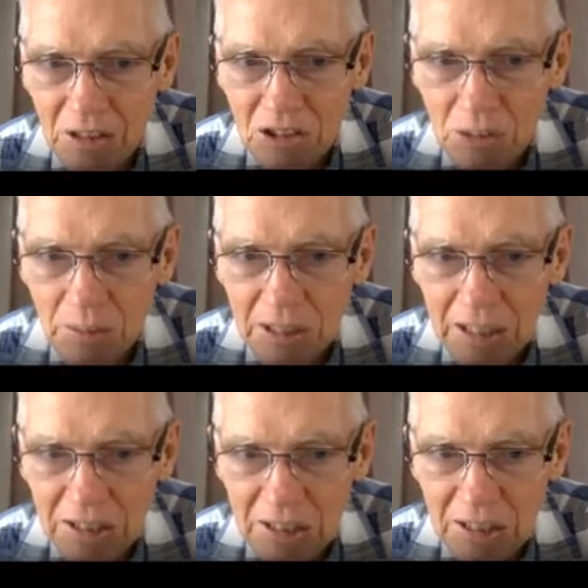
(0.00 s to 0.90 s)
So by
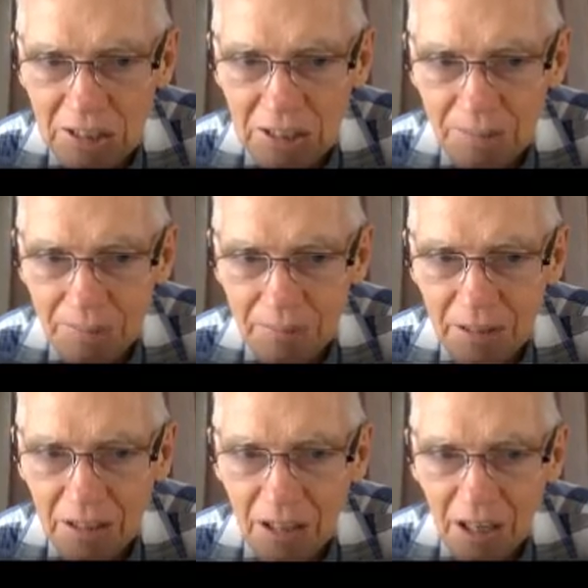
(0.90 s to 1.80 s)
next lesson,
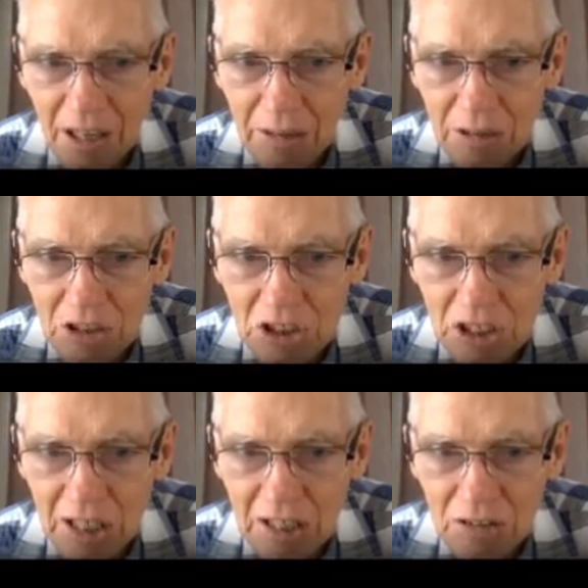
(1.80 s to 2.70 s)
I'm going to
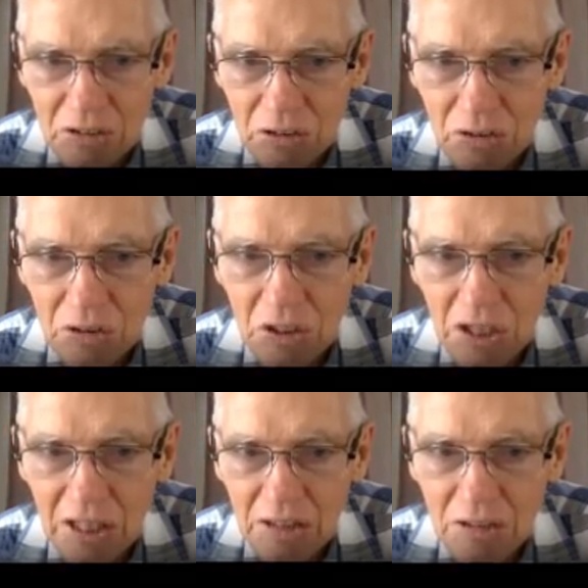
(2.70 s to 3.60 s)
check, do you
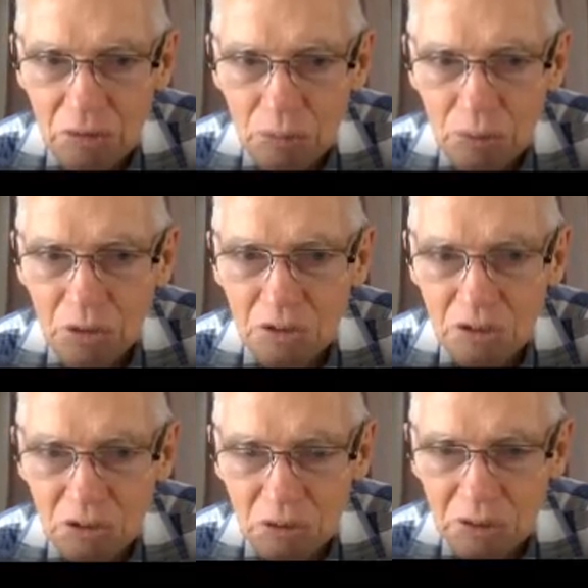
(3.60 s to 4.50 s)
know how to do words
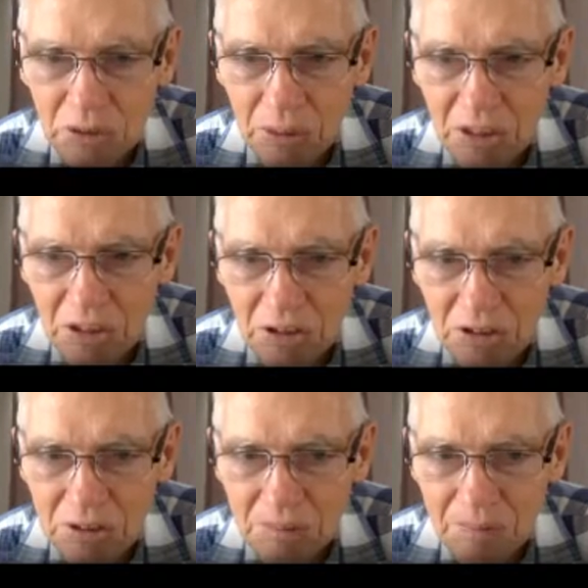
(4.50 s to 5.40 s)
into
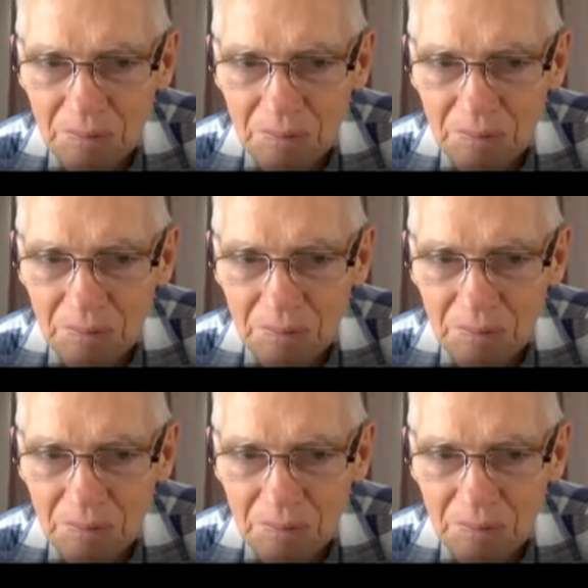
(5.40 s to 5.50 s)
equations?